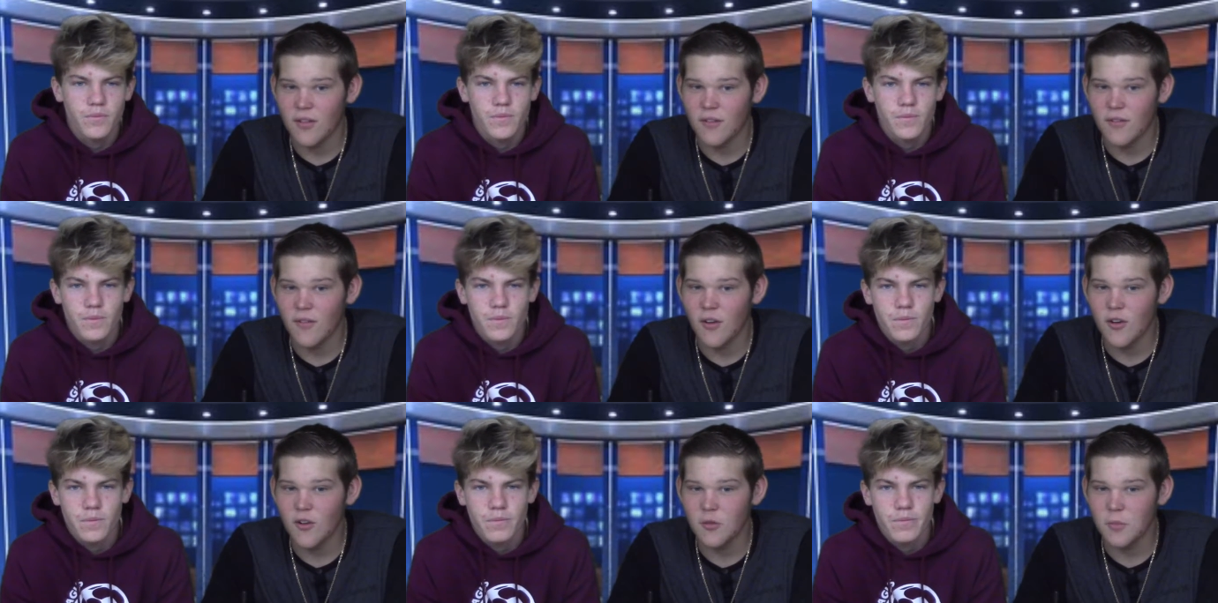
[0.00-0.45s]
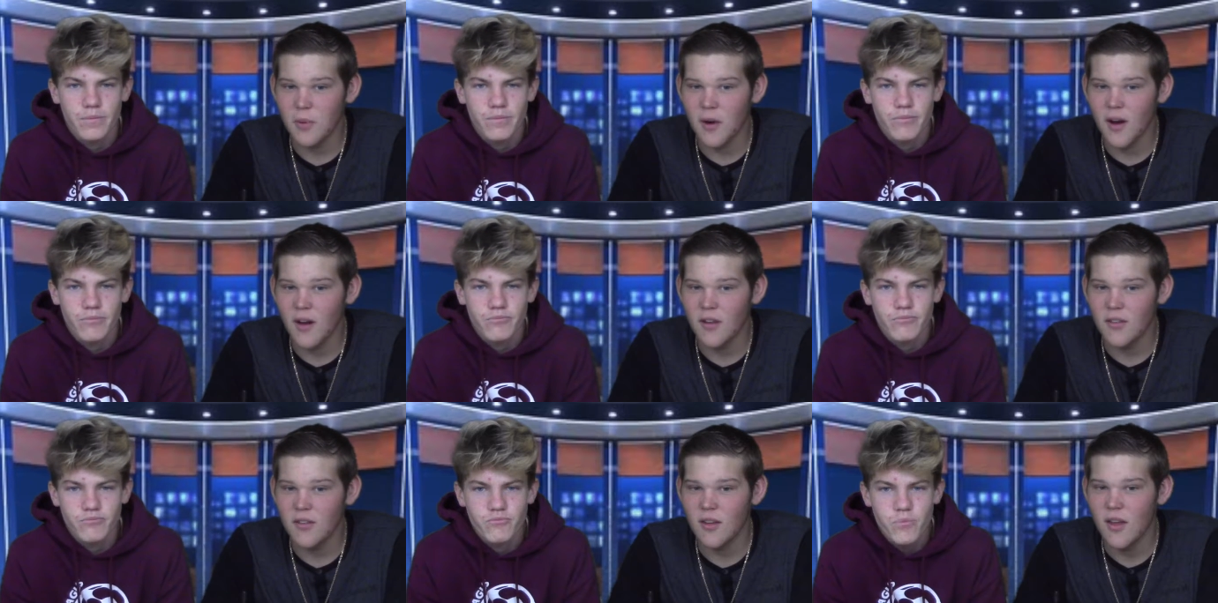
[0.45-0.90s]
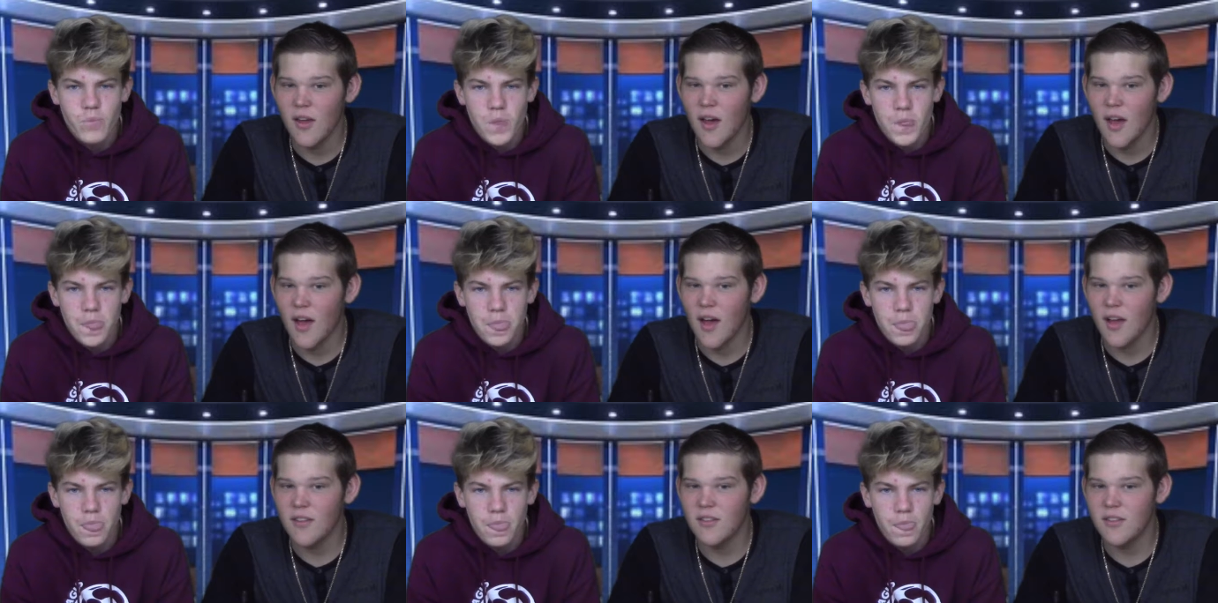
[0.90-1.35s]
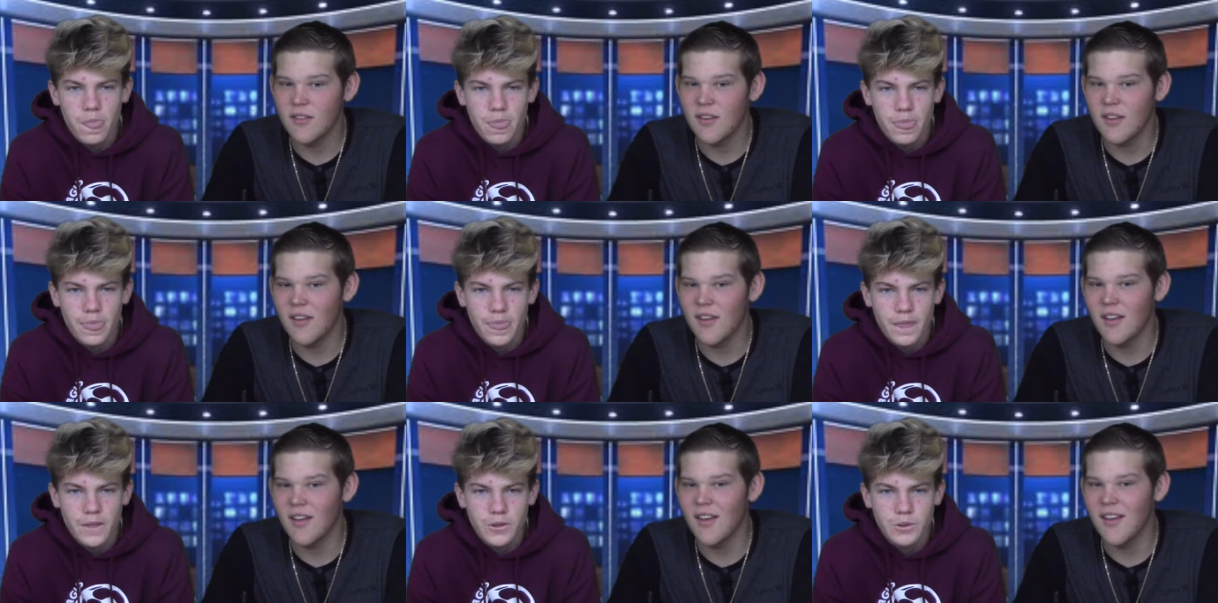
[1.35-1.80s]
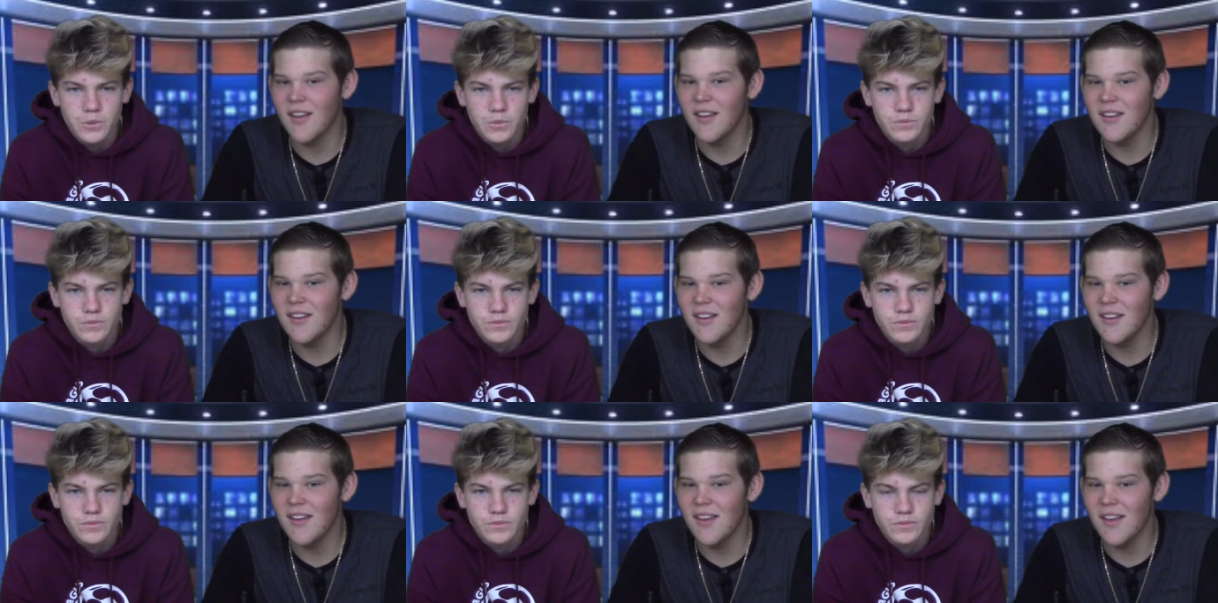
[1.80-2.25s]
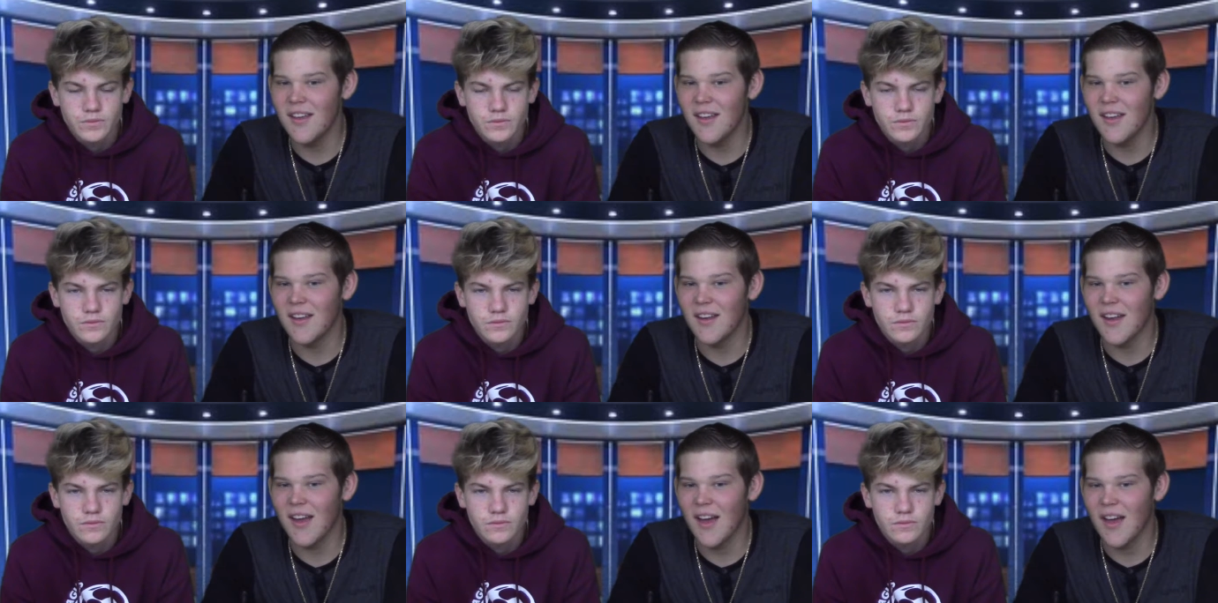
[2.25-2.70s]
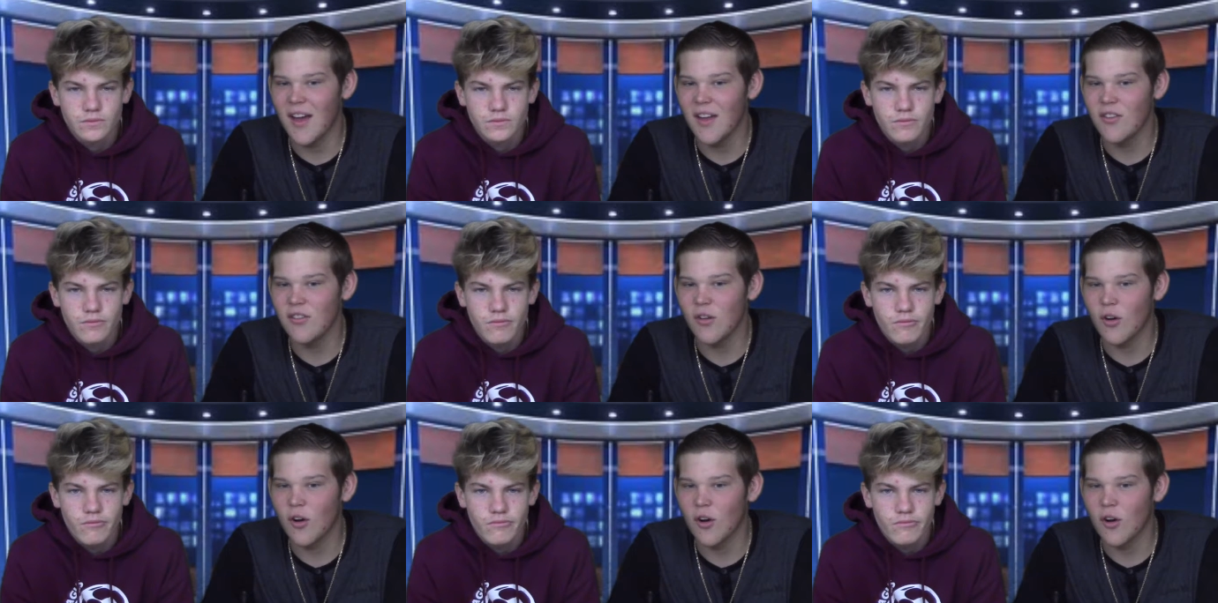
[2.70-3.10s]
Speaker 1: The first price has ended and ads